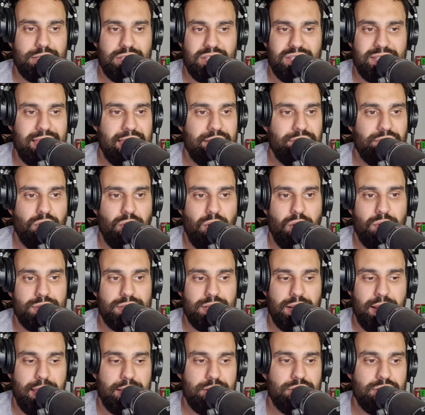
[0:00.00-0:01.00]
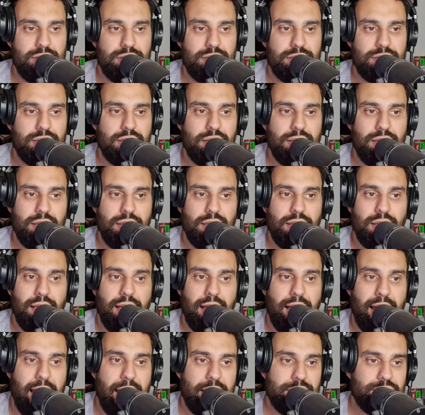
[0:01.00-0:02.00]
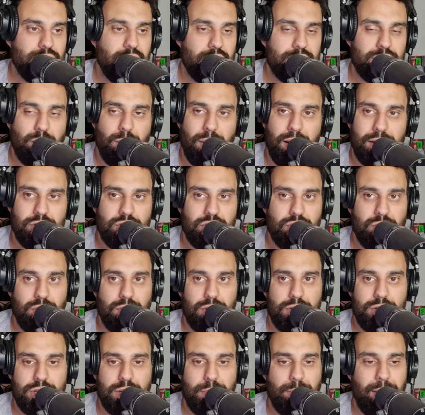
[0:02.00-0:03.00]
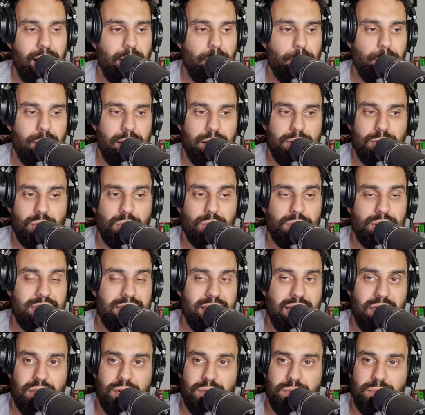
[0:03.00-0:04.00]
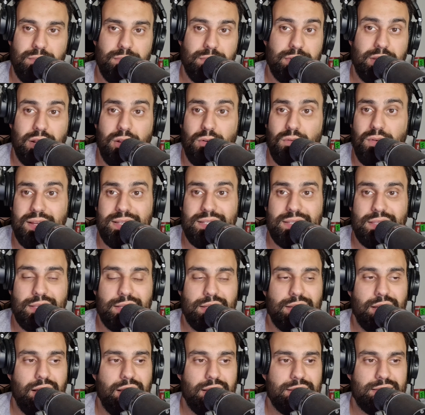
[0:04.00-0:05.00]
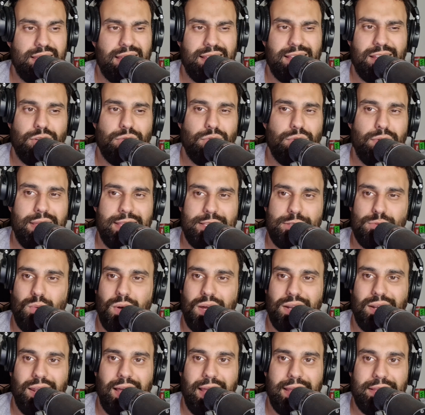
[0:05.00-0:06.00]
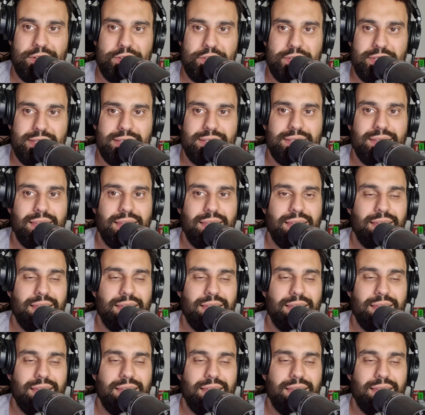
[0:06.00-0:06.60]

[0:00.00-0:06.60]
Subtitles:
Steve Carell is a legend, as are Dwight Schrute and Jim Halpert and all of the other, rest of the cast, like Creed's one-liners,